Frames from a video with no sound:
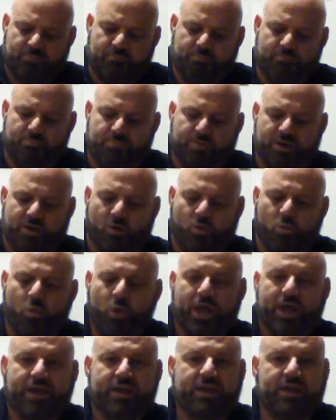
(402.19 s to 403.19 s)
but a
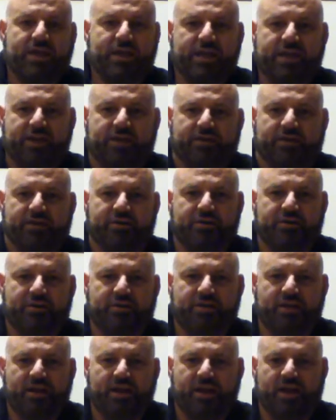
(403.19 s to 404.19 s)
wick here.
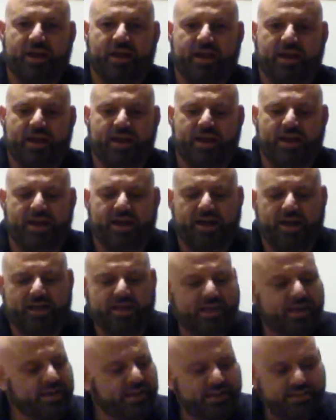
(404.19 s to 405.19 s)
And
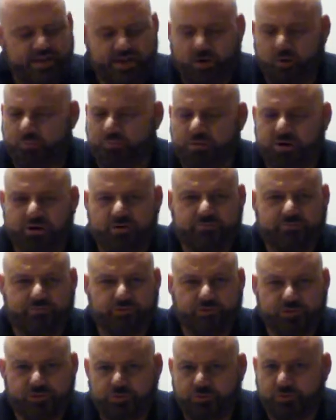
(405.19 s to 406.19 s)
they don't burn for
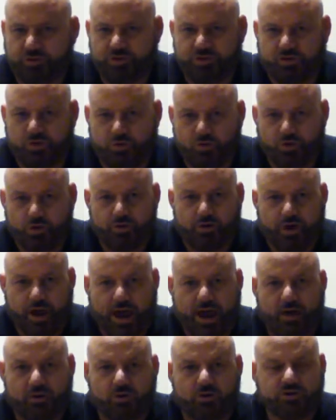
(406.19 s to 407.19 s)
2¼
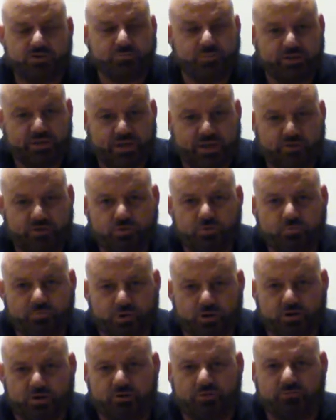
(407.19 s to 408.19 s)
hours, but they do
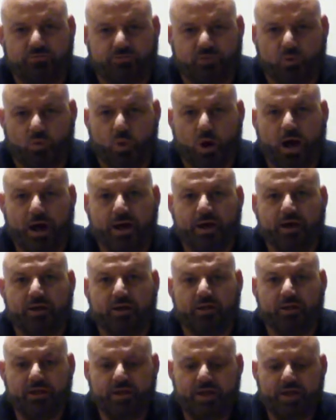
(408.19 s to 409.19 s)
burn for a
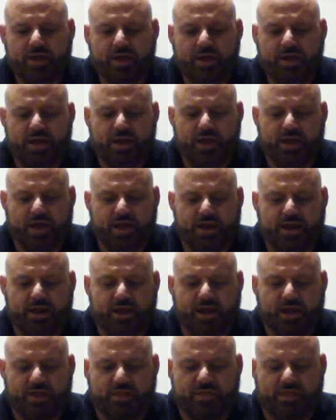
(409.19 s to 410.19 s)
while. And
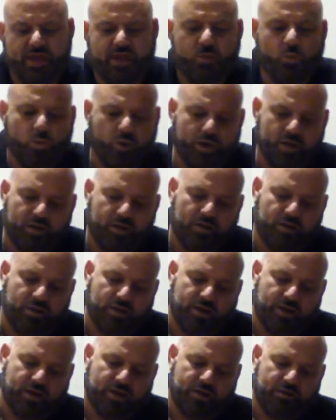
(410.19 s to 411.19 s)

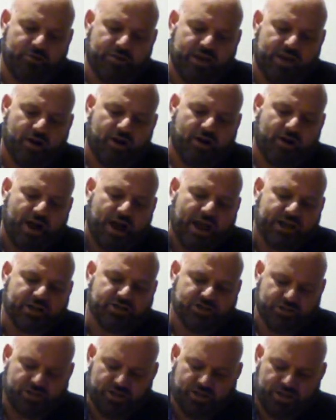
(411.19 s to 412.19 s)
they are
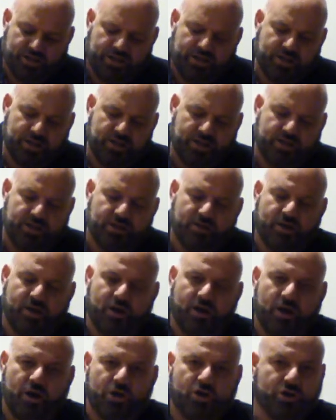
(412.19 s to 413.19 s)
actually
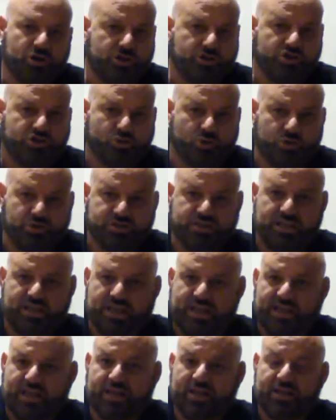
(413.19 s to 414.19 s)
a good source of
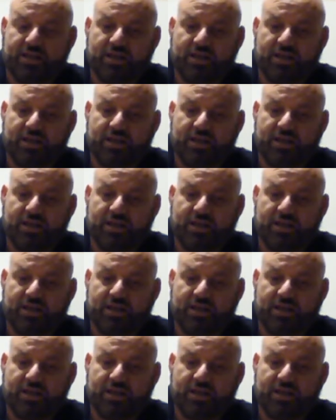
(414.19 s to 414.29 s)
heat,